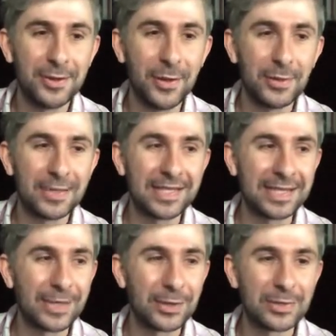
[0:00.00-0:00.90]
only
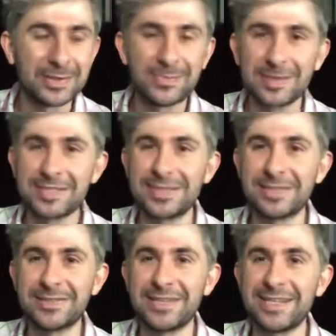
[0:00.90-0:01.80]
let on as much as
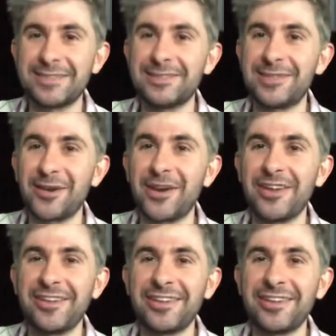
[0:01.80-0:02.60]
is necessary,